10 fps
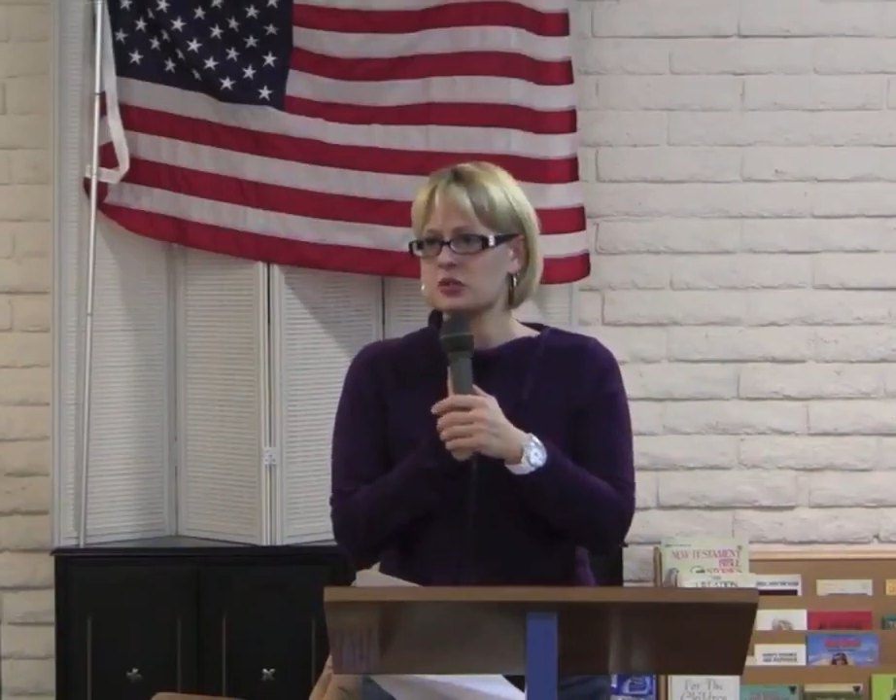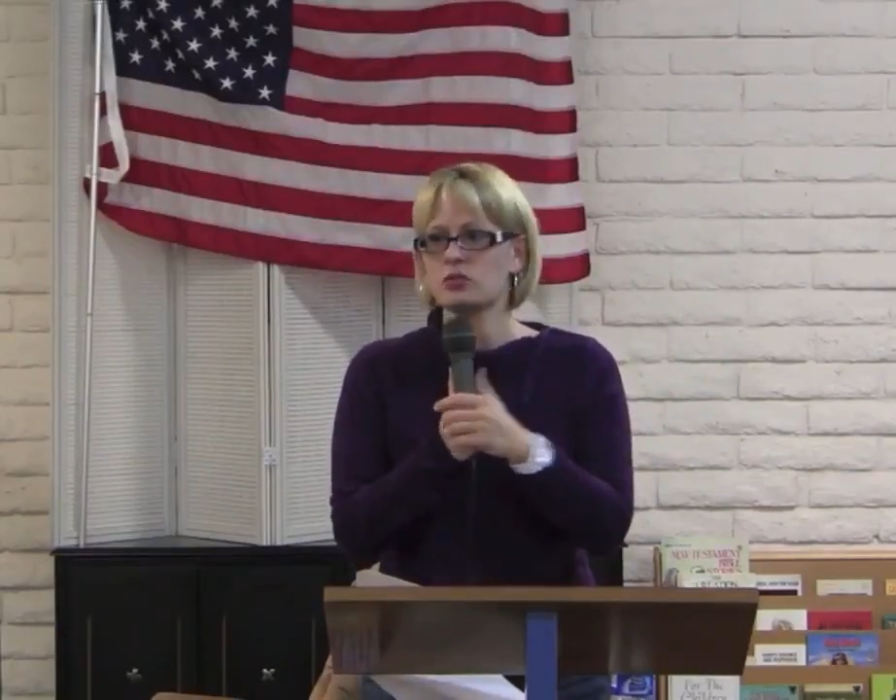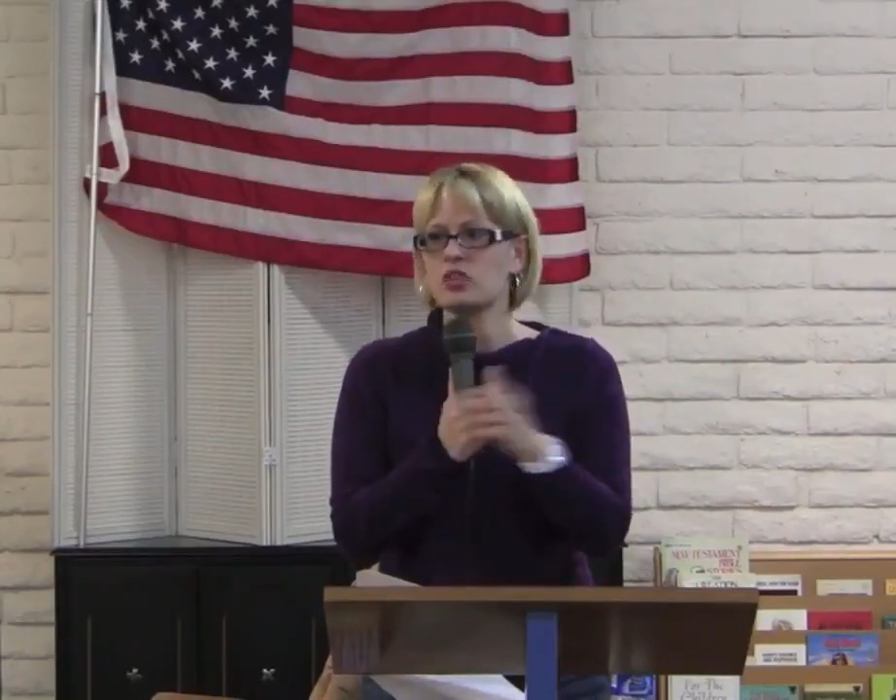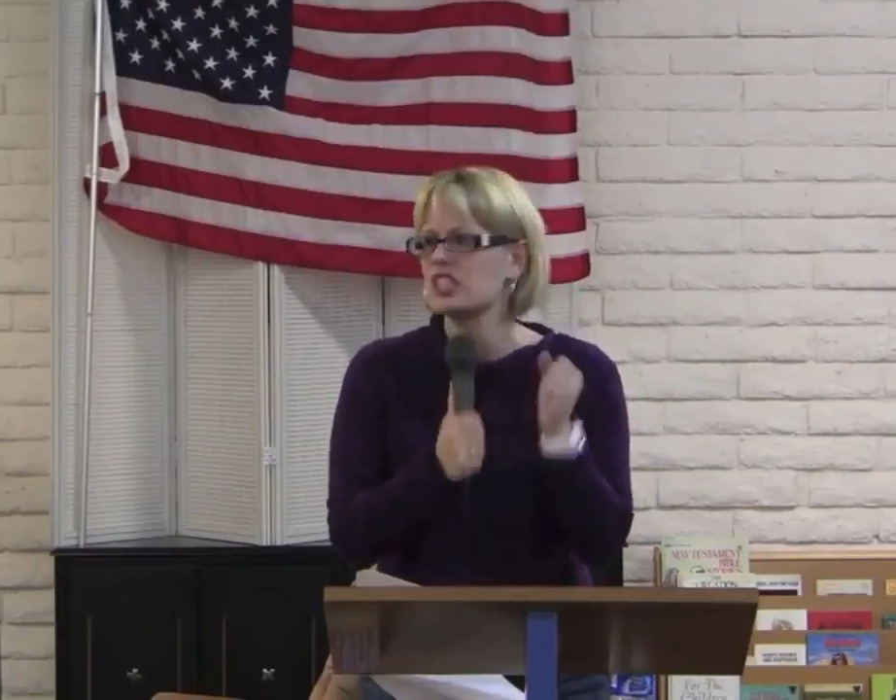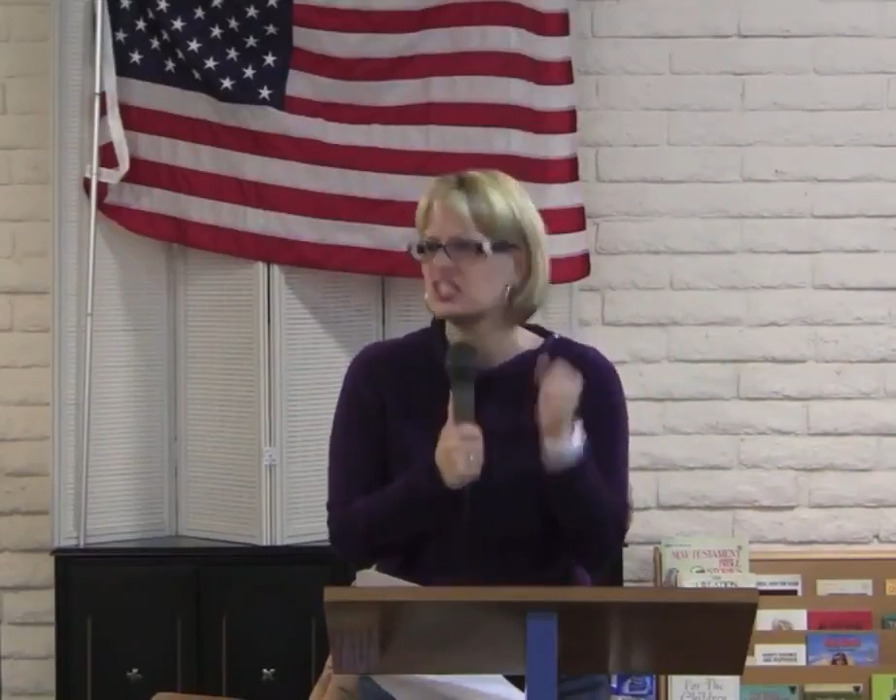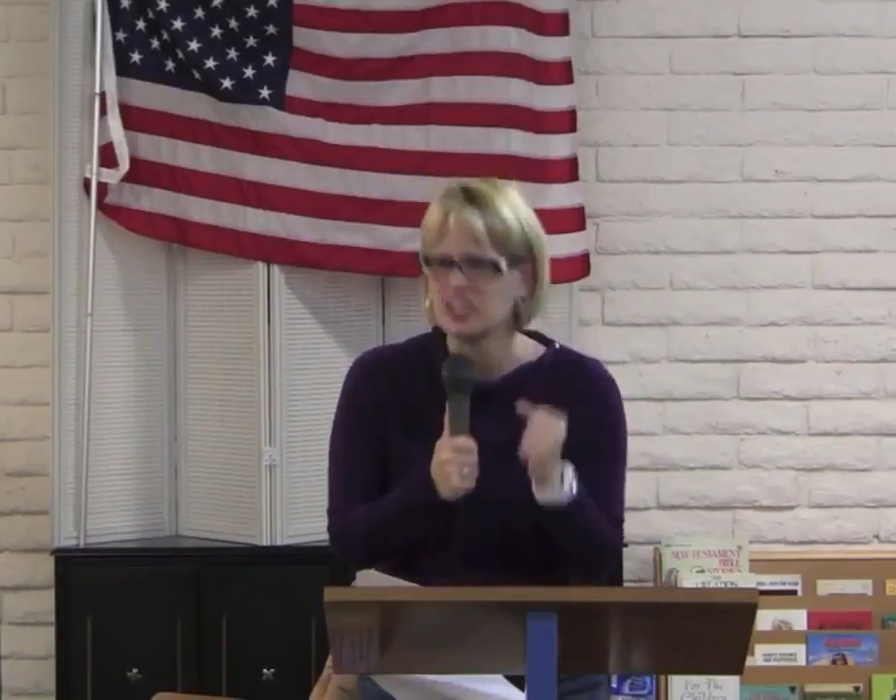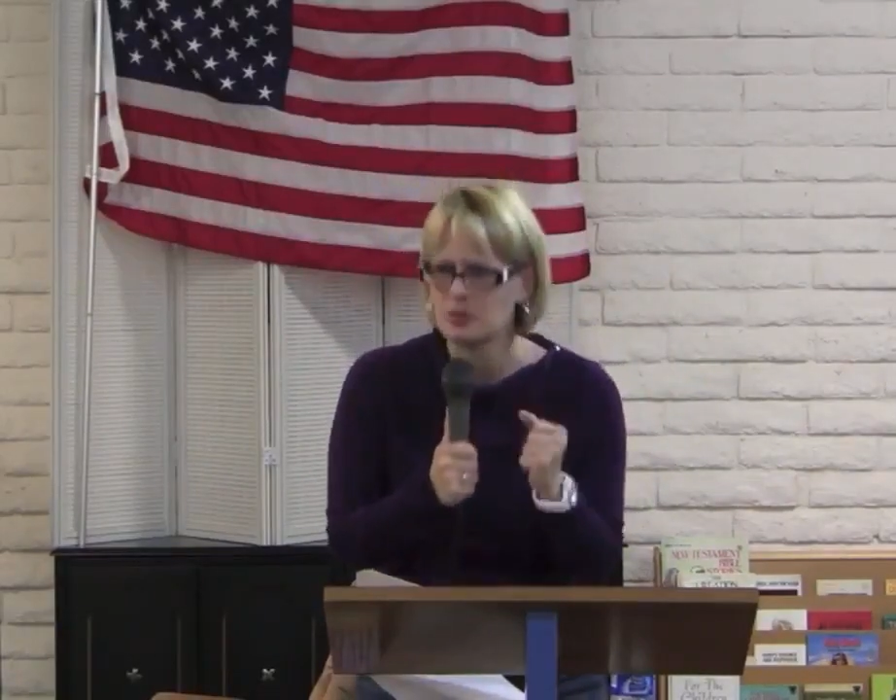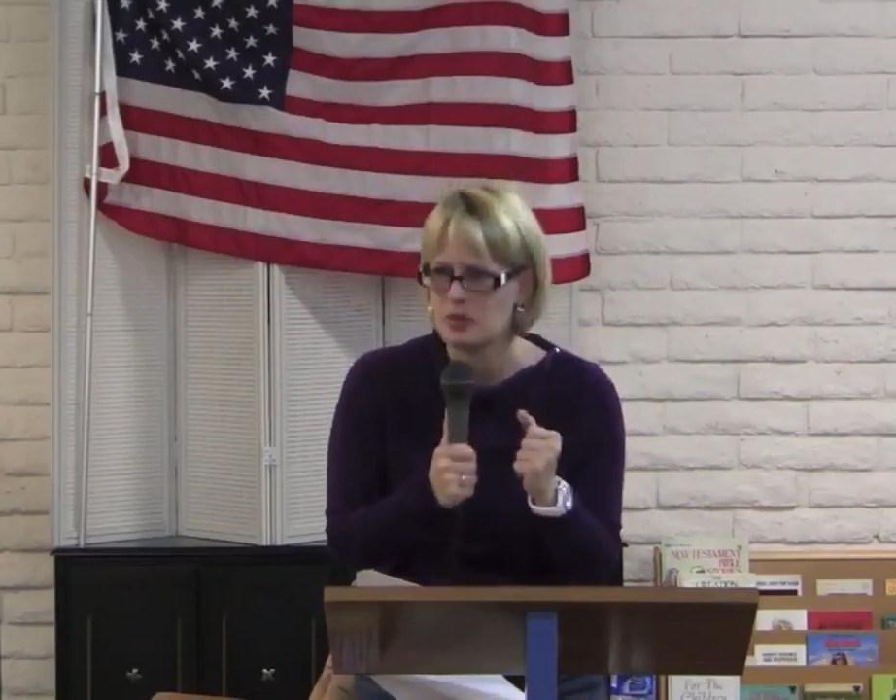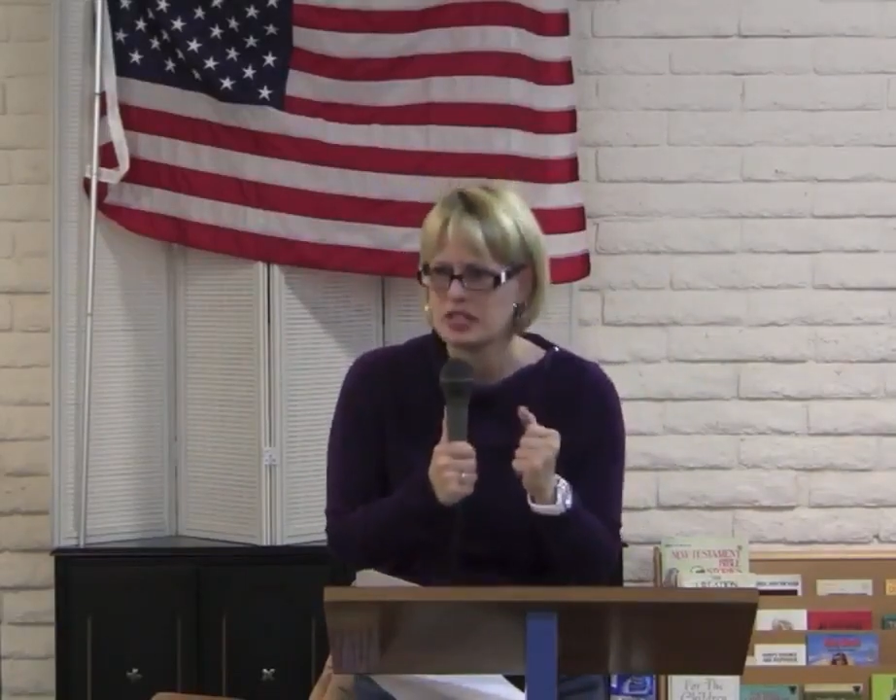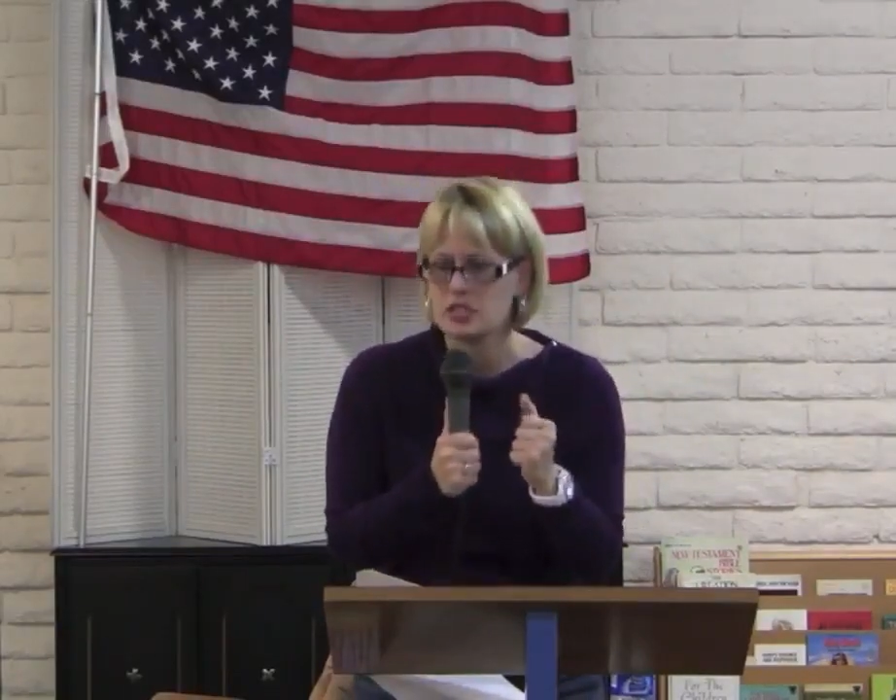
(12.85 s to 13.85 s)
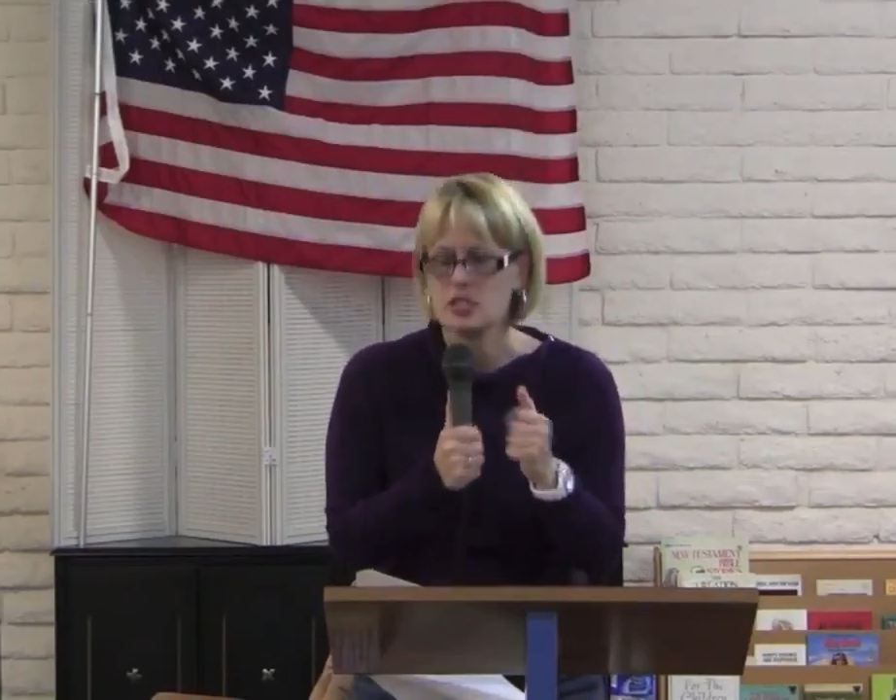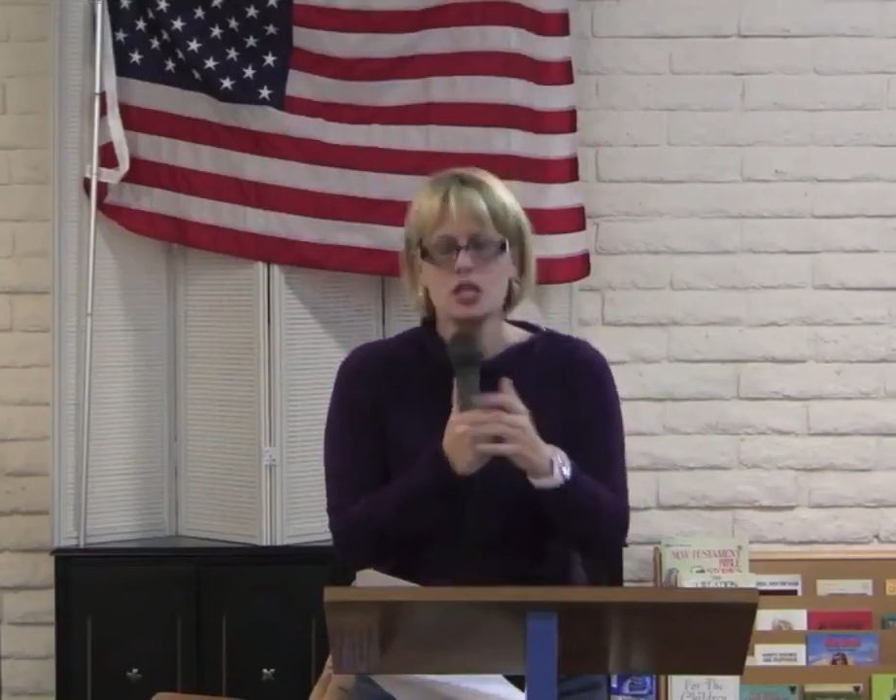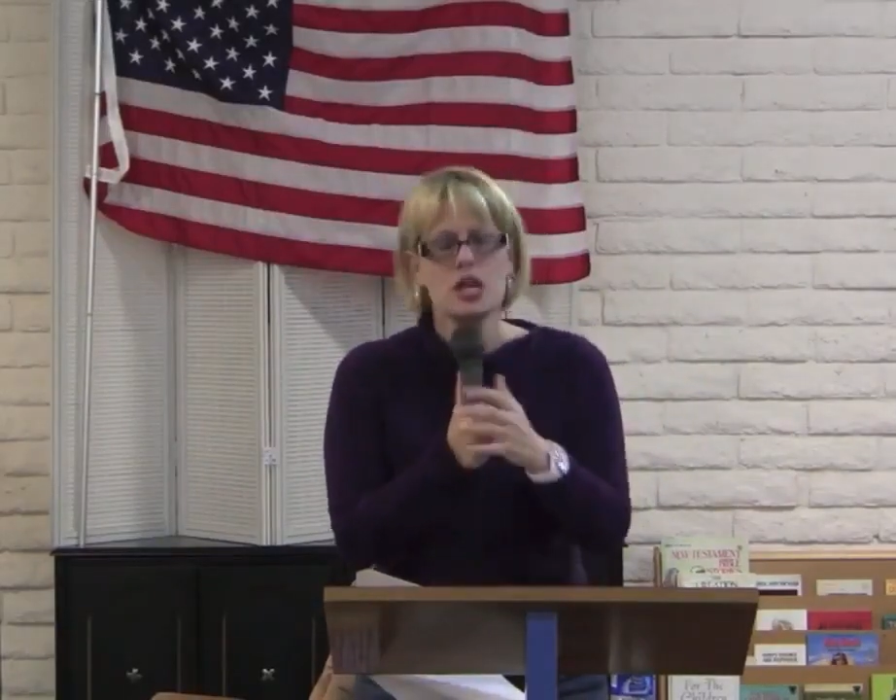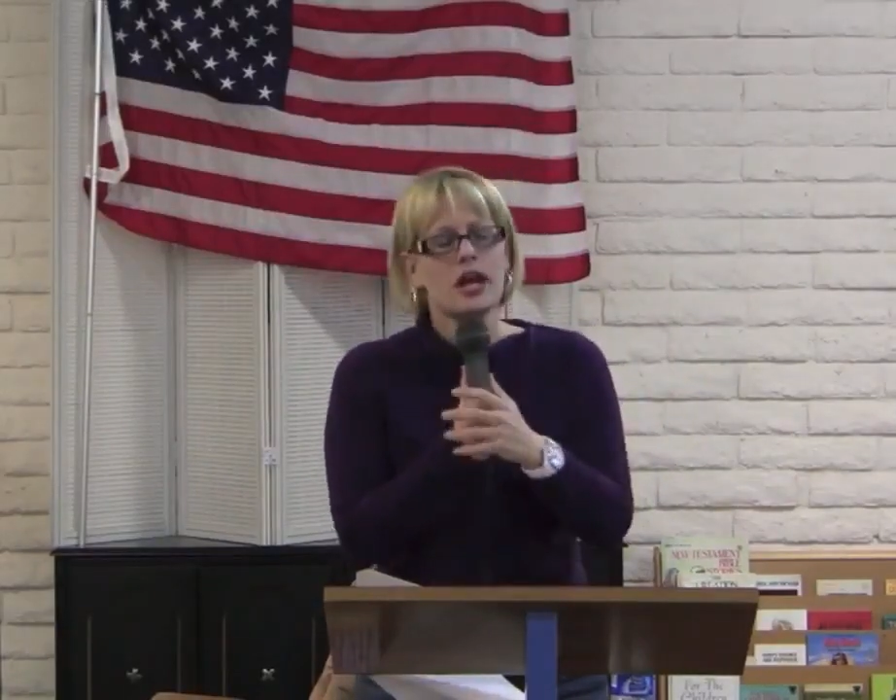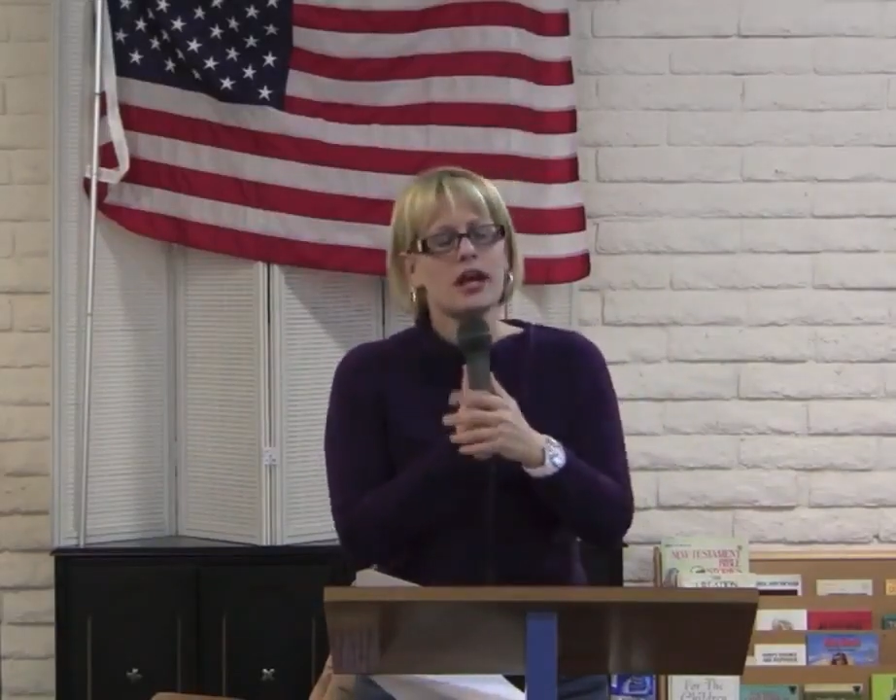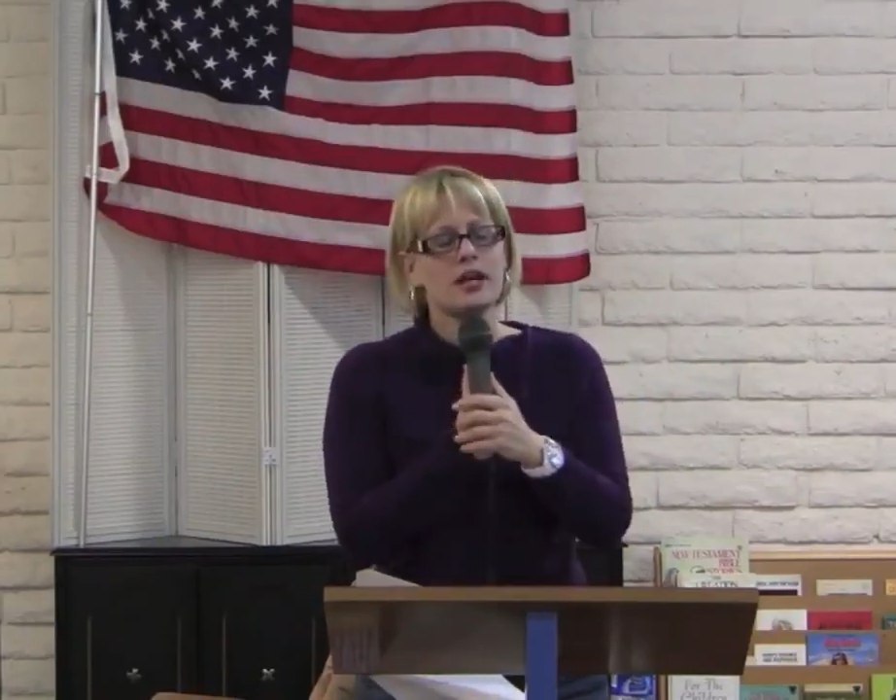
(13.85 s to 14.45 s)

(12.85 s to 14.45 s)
but really Lieberman.